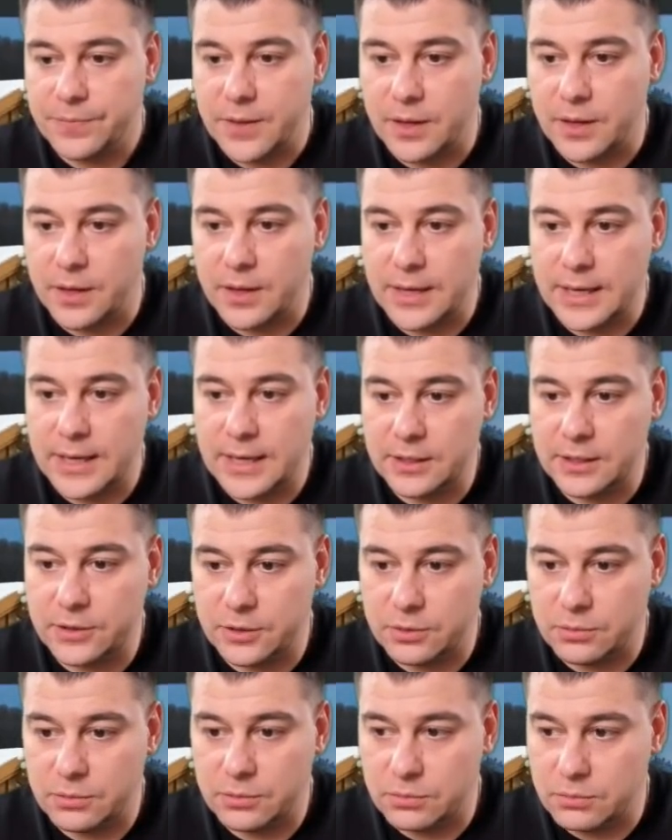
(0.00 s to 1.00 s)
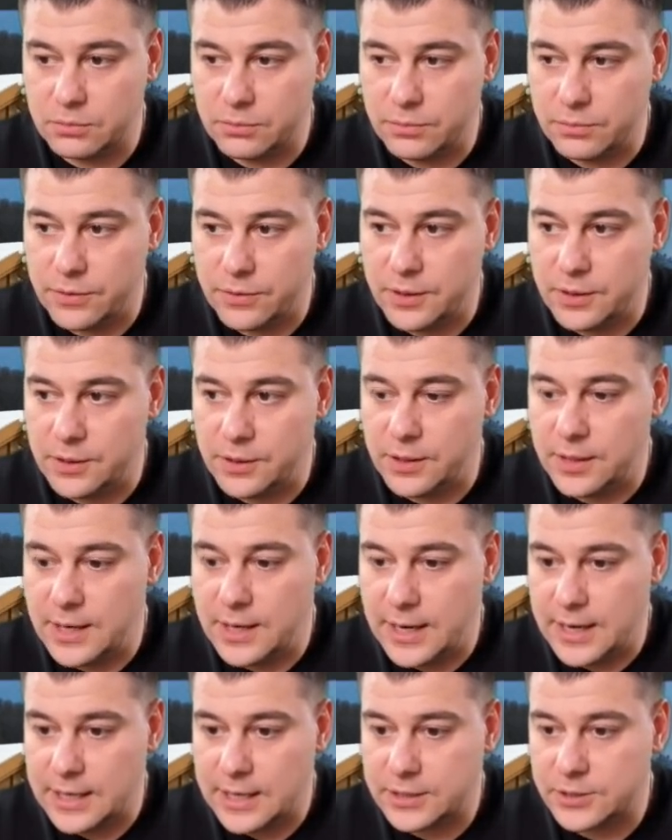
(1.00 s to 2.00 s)
uh, and the
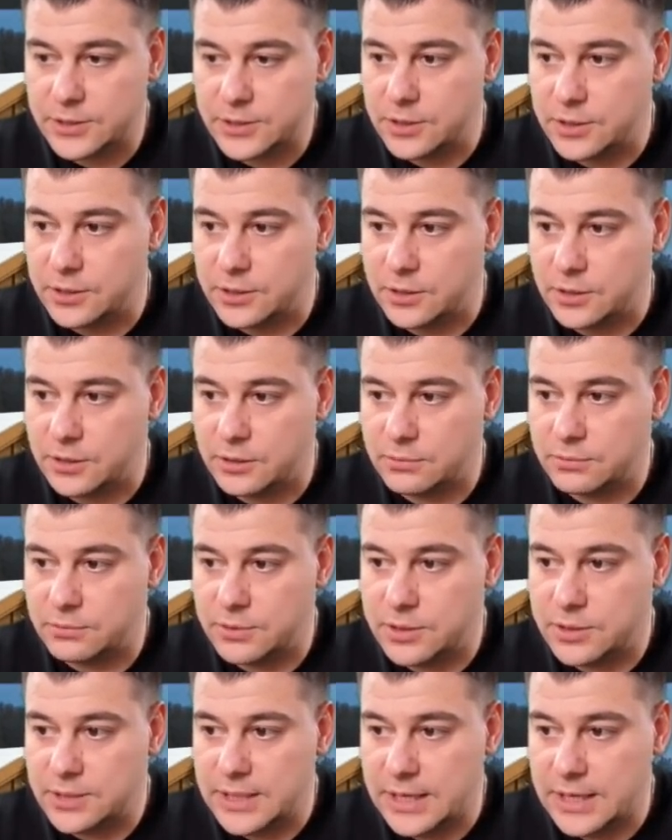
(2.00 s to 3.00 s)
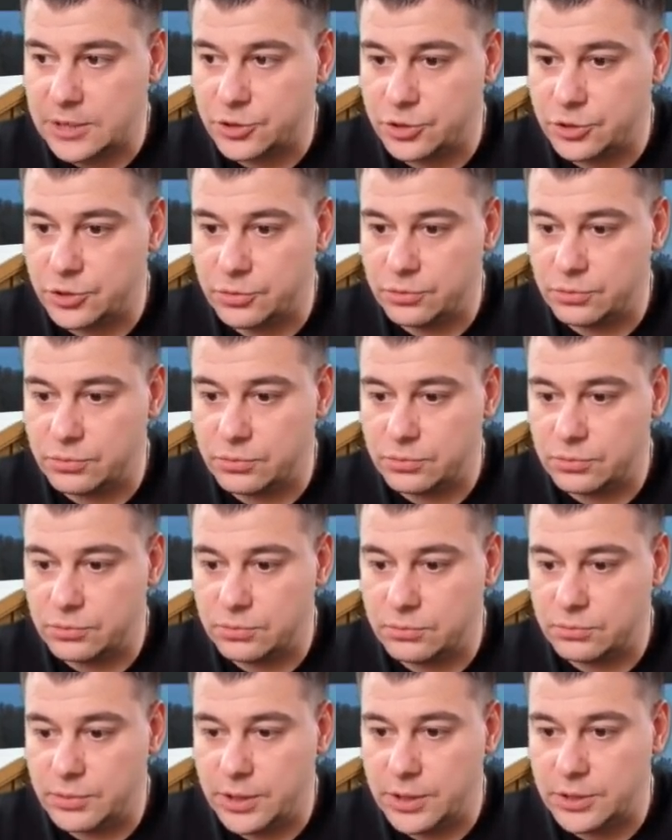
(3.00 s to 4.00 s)
next uh, section
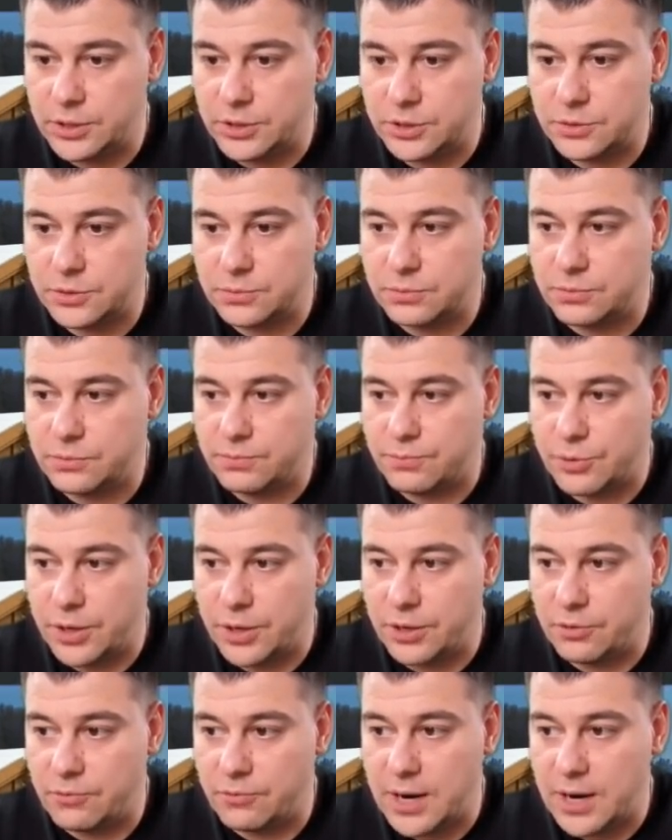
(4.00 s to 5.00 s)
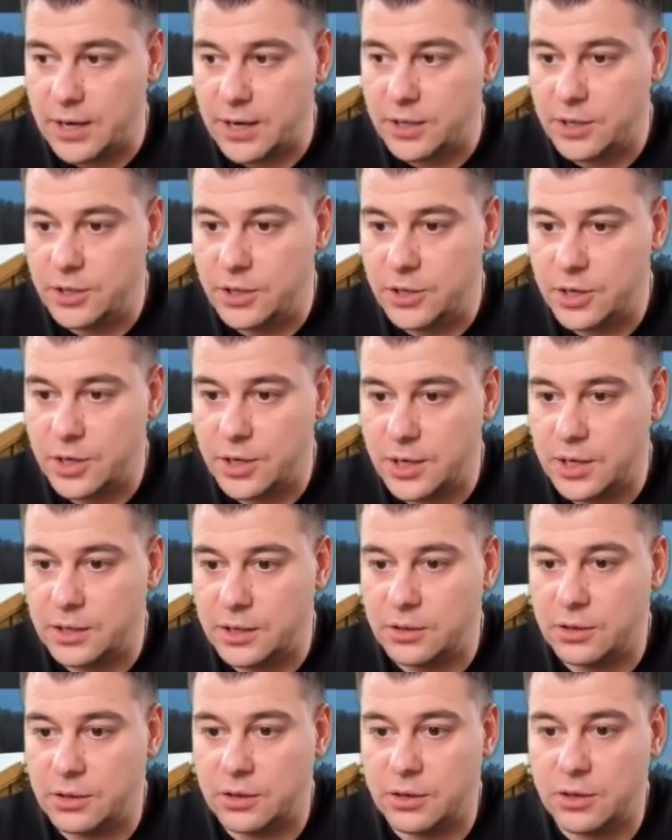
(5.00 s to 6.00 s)
is pretty right here,
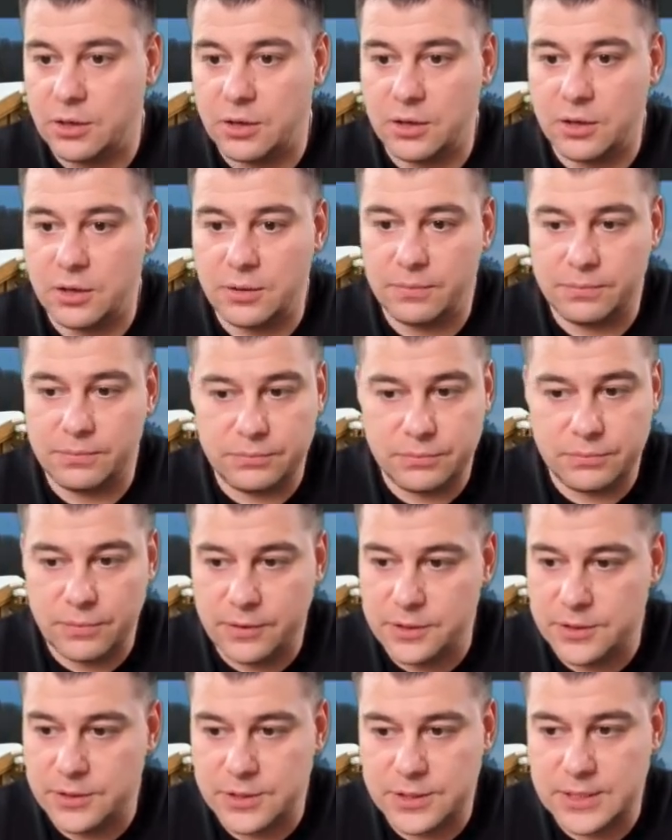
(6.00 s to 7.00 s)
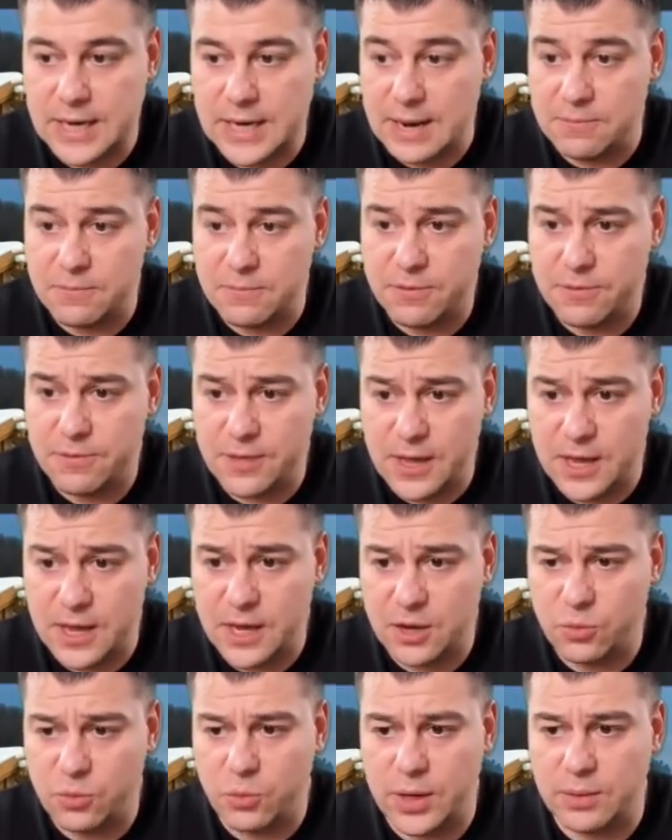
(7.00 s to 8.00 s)
and uh, the same
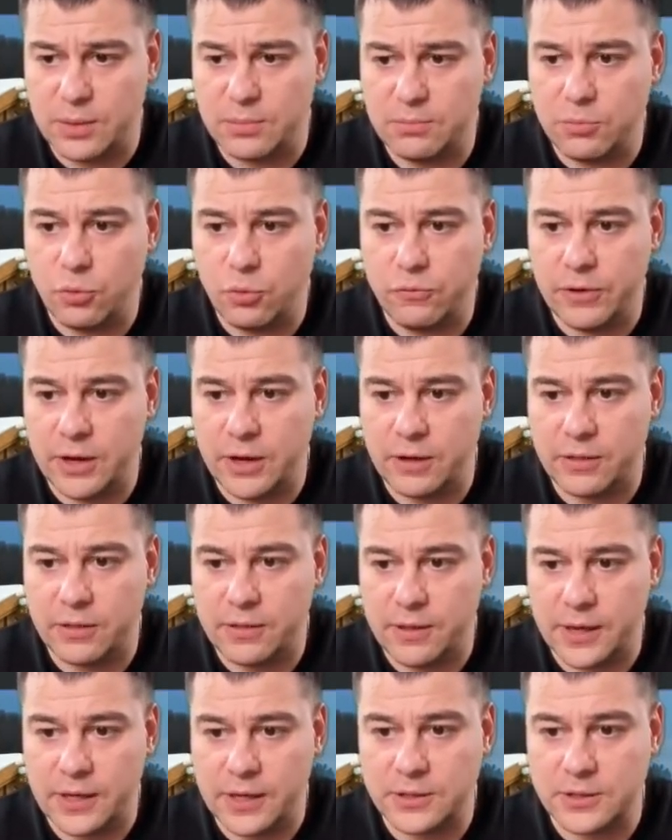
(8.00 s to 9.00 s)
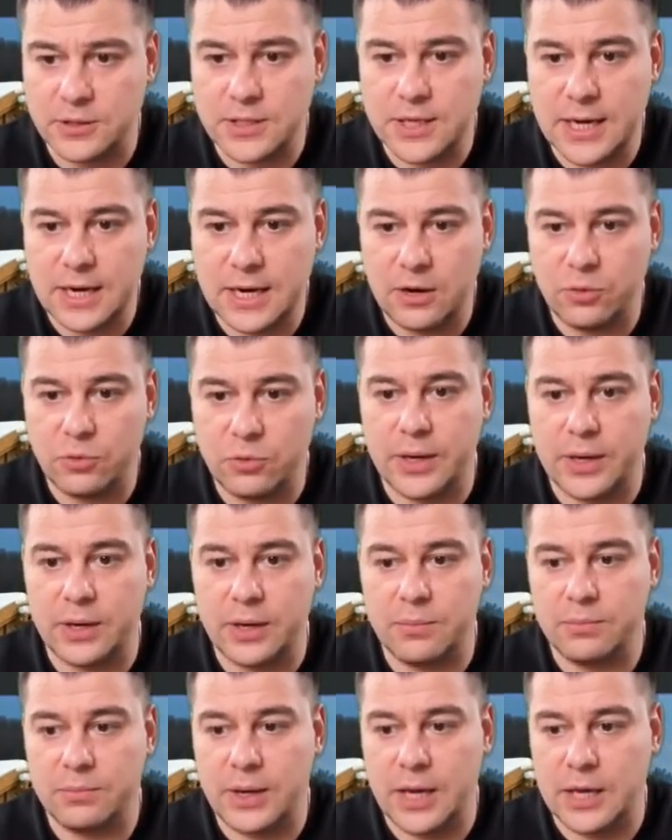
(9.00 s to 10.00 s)
thing. We moving things down,
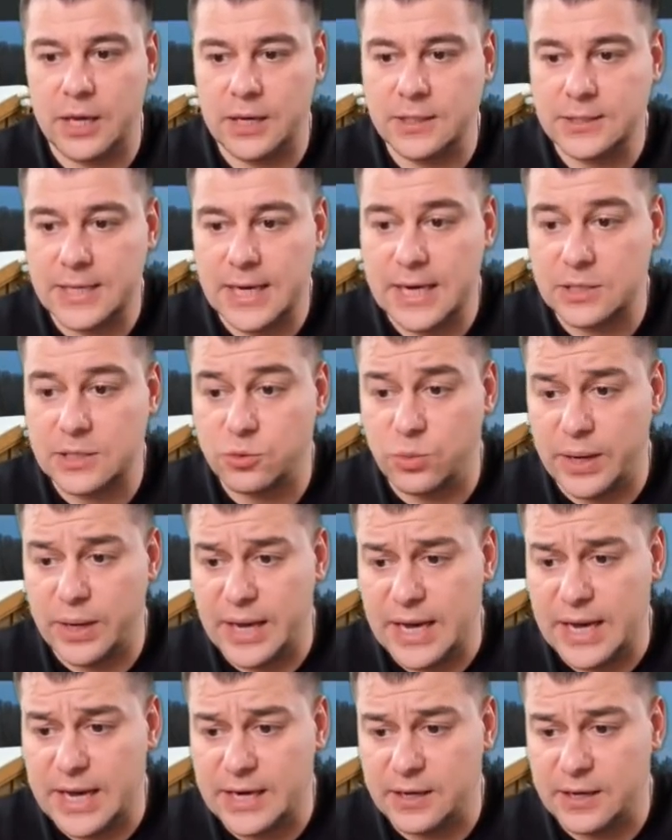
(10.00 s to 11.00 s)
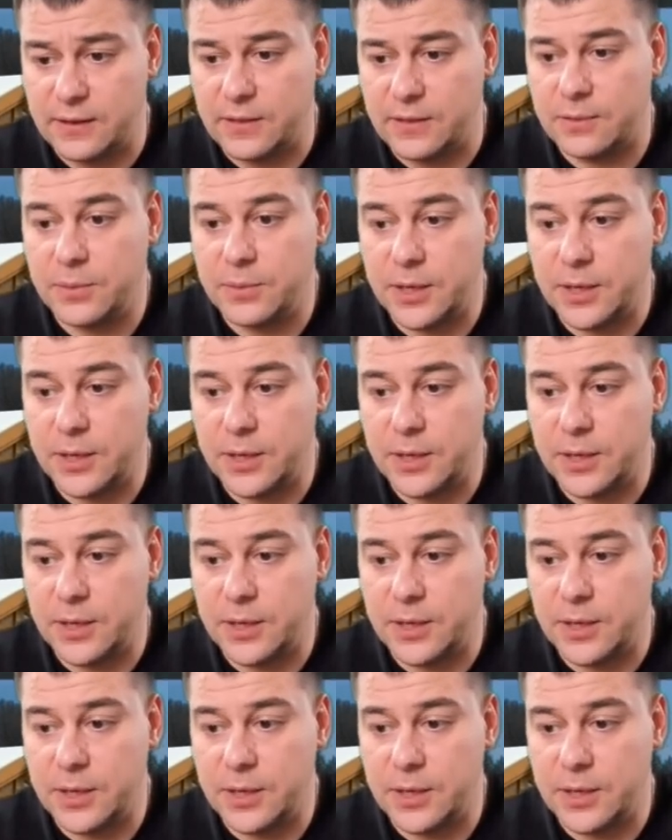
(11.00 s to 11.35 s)
we making a text, we adding the